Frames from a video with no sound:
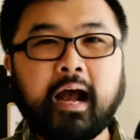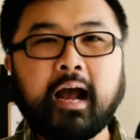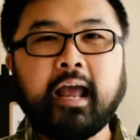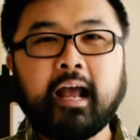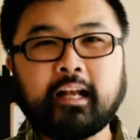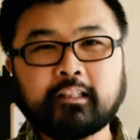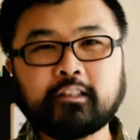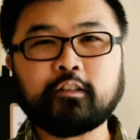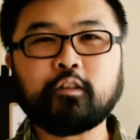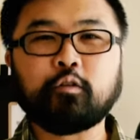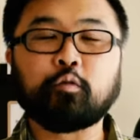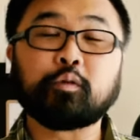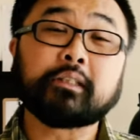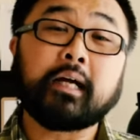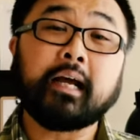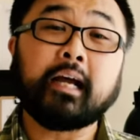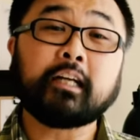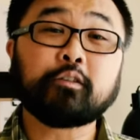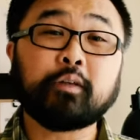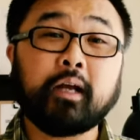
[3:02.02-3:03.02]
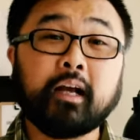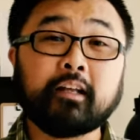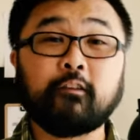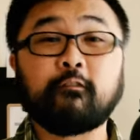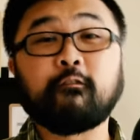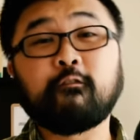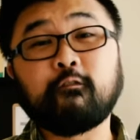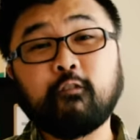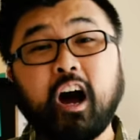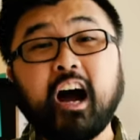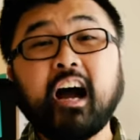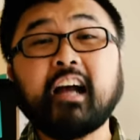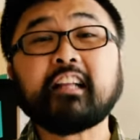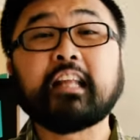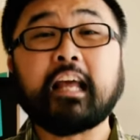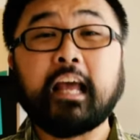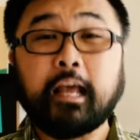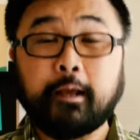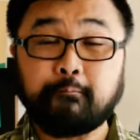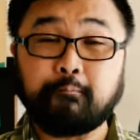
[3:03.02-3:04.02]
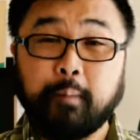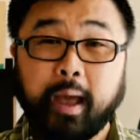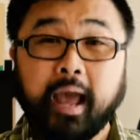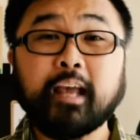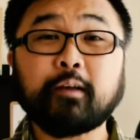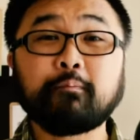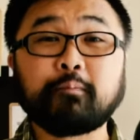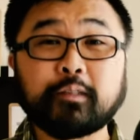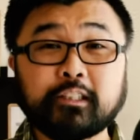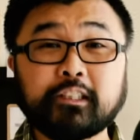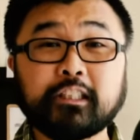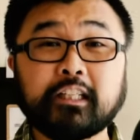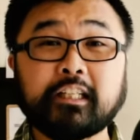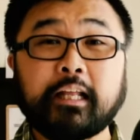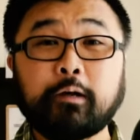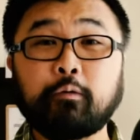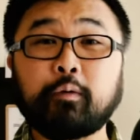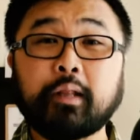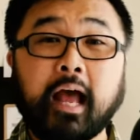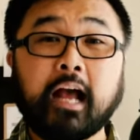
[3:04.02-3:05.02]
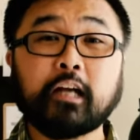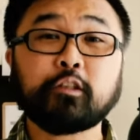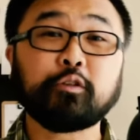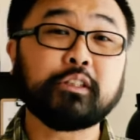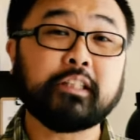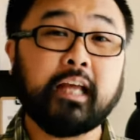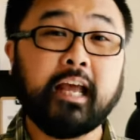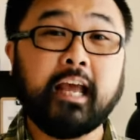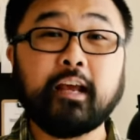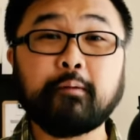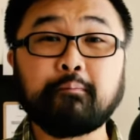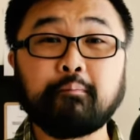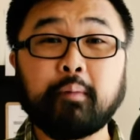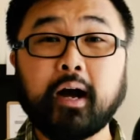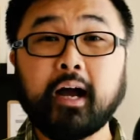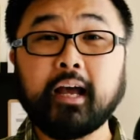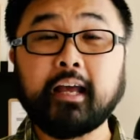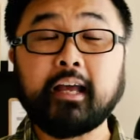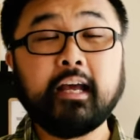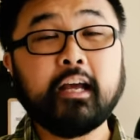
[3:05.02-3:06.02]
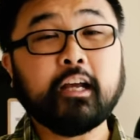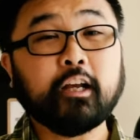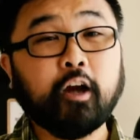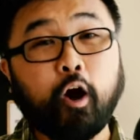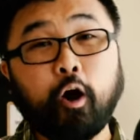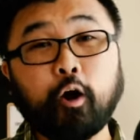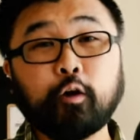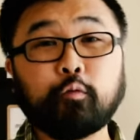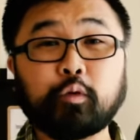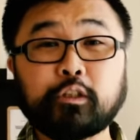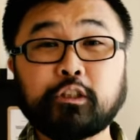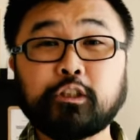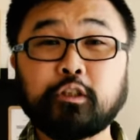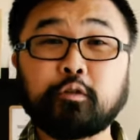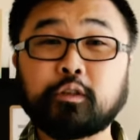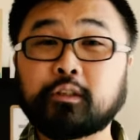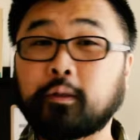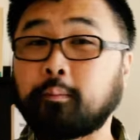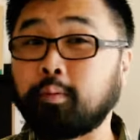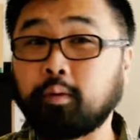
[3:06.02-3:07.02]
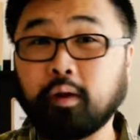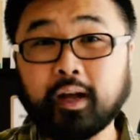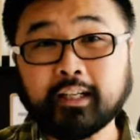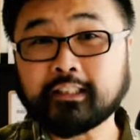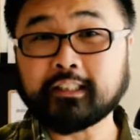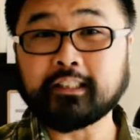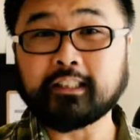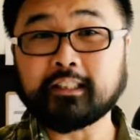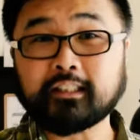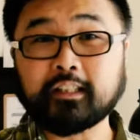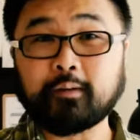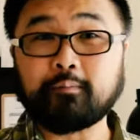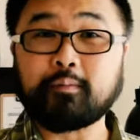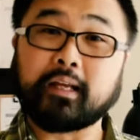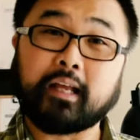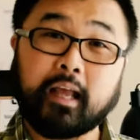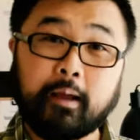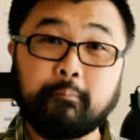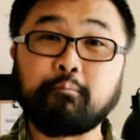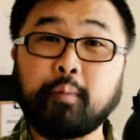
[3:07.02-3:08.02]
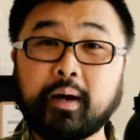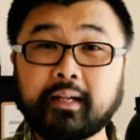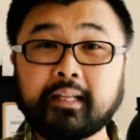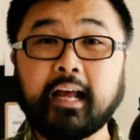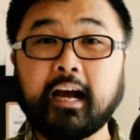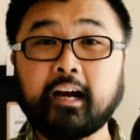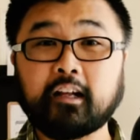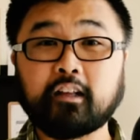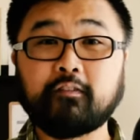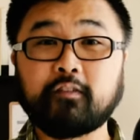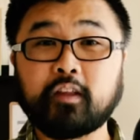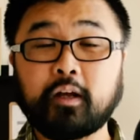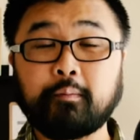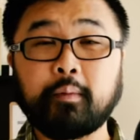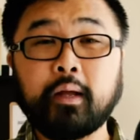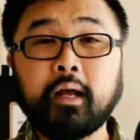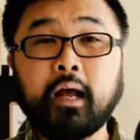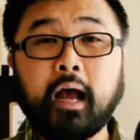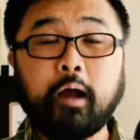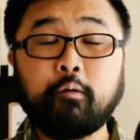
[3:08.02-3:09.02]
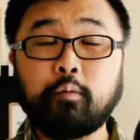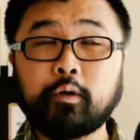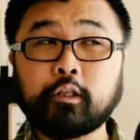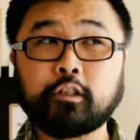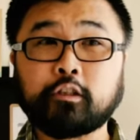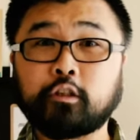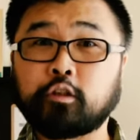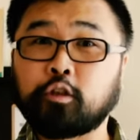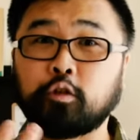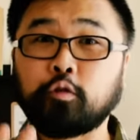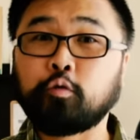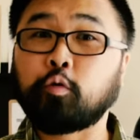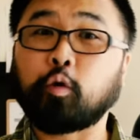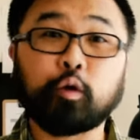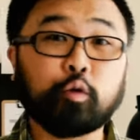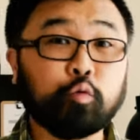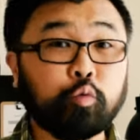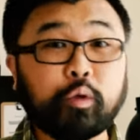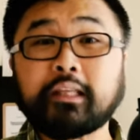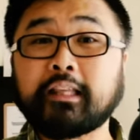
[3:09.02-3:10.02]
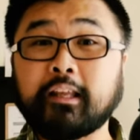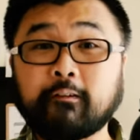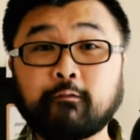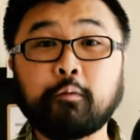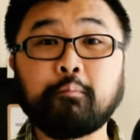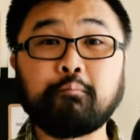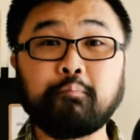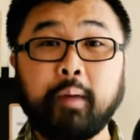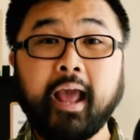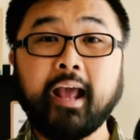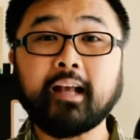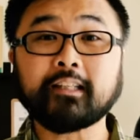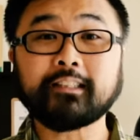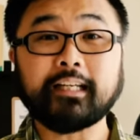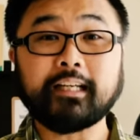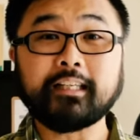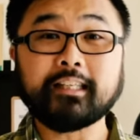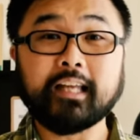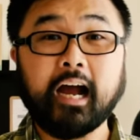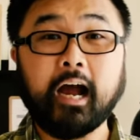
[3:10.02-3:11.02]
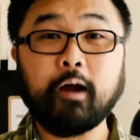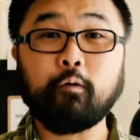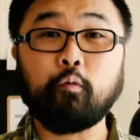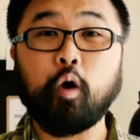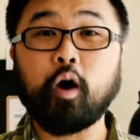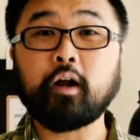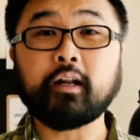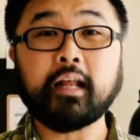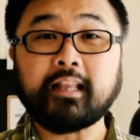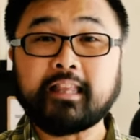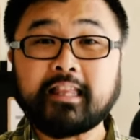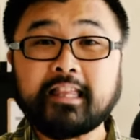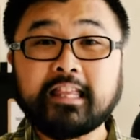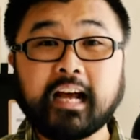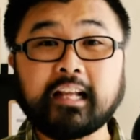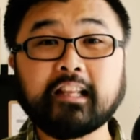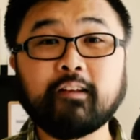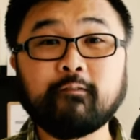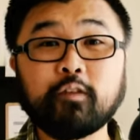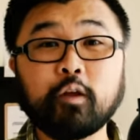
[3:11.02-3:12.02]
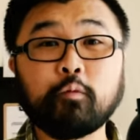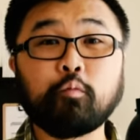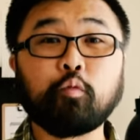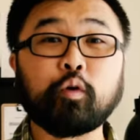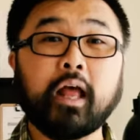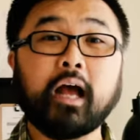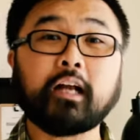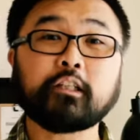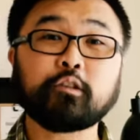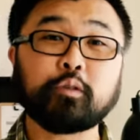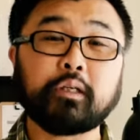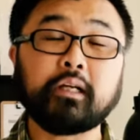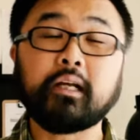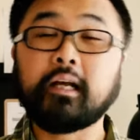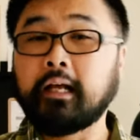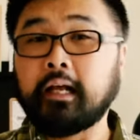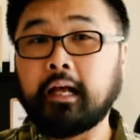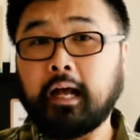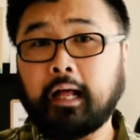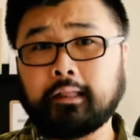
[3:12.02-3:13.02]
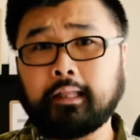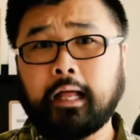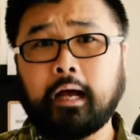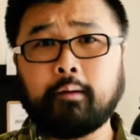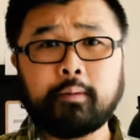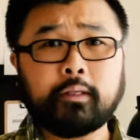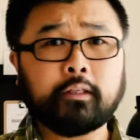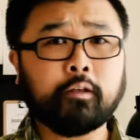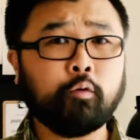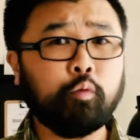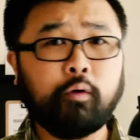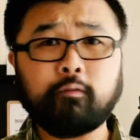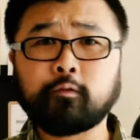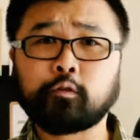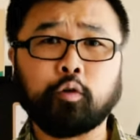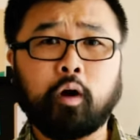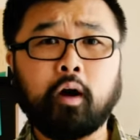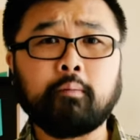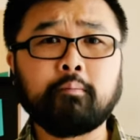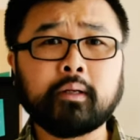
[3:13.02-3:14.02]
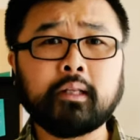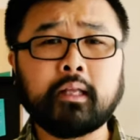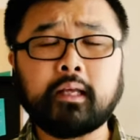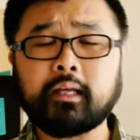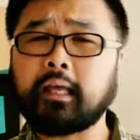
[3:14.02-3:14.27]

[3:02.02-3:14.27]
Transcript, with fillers: I had to do was I actually had to find a bank machine that would actually take my card, which used the plus system, to get money out of them. I went to 2 or 3 different banks in Taiwan, and none of them would actually allow me to withdraw money.